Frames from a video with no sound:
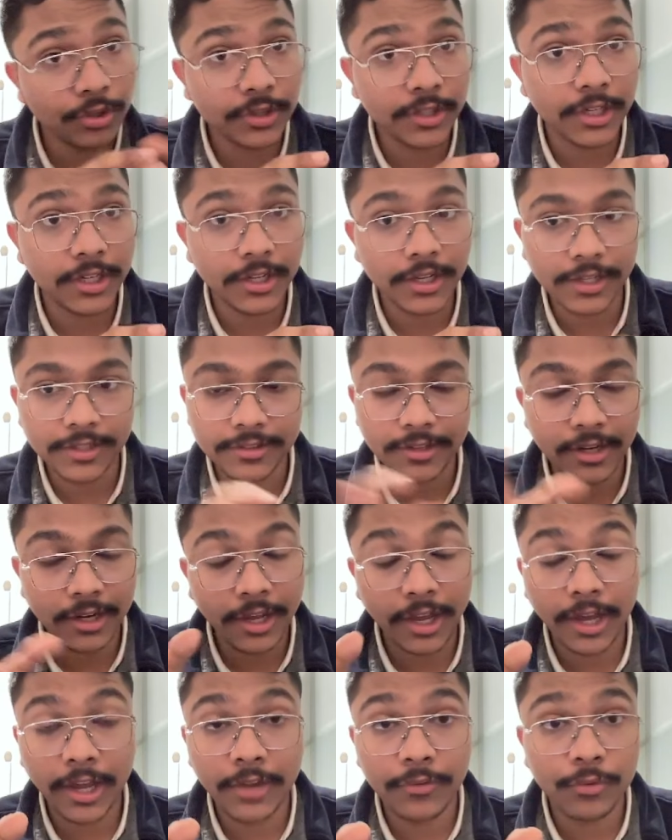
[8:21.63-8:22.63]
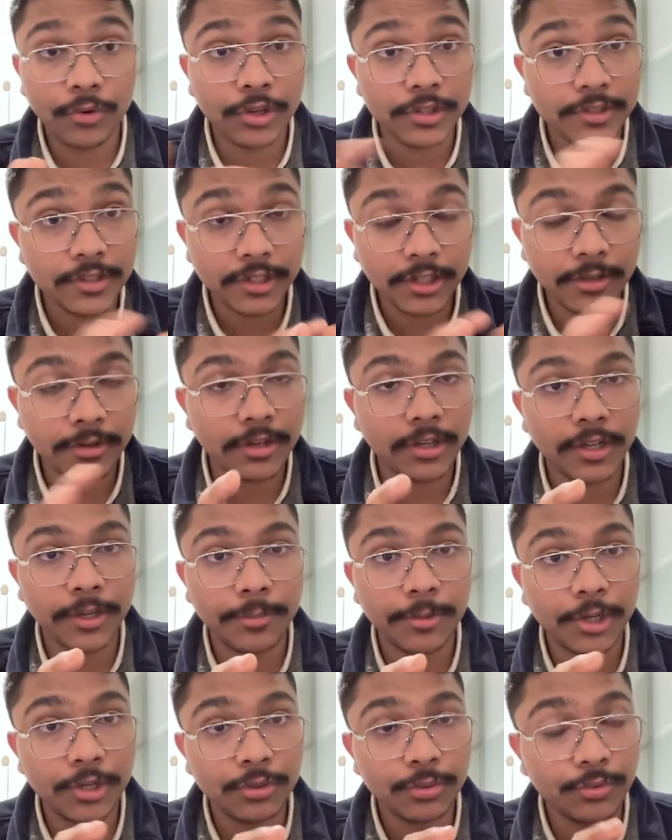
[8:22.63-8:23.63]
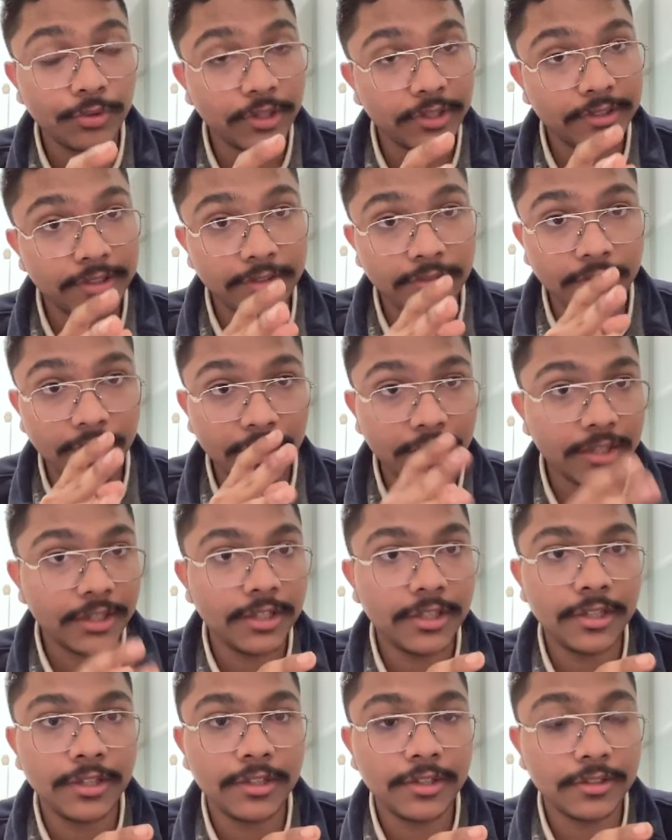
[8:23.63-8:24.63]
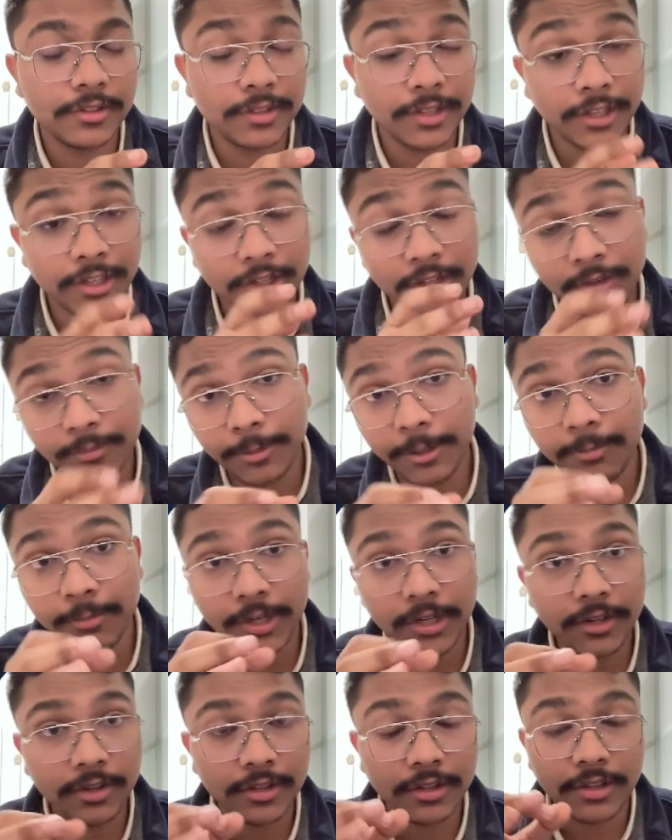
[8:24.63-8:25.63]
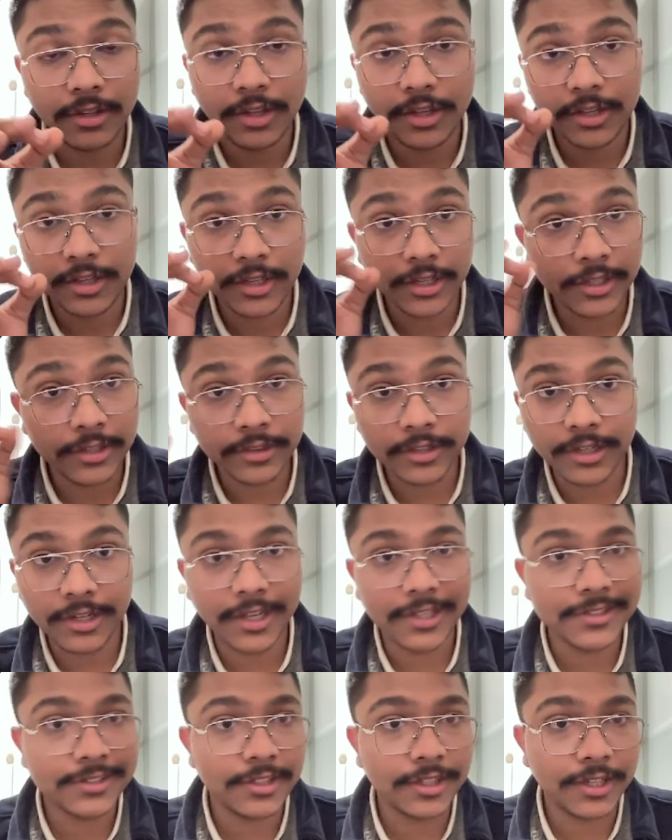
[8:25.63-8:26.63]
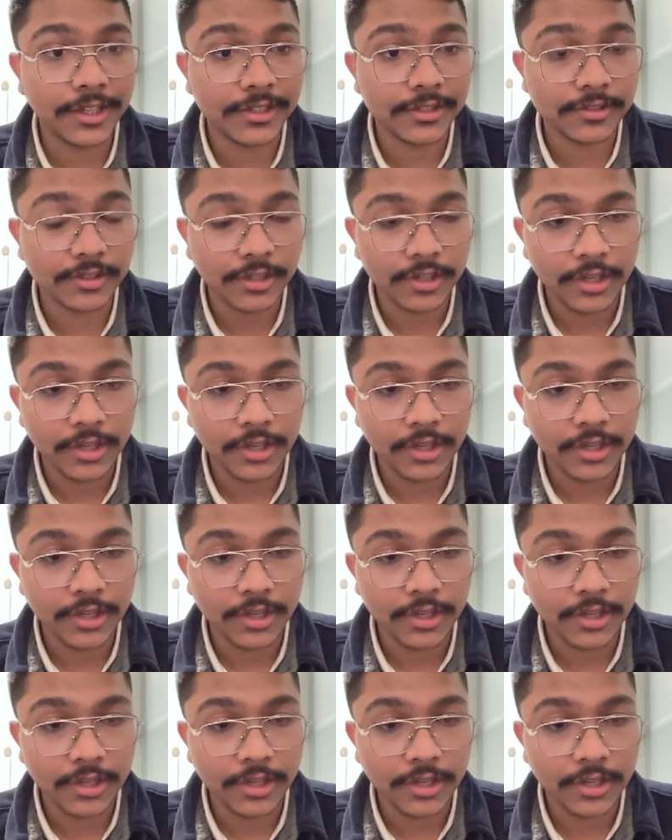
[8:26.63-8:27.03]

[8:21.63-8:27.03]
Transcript: 3 hours and I wasn't able to receive any single payment in the last 3 hours.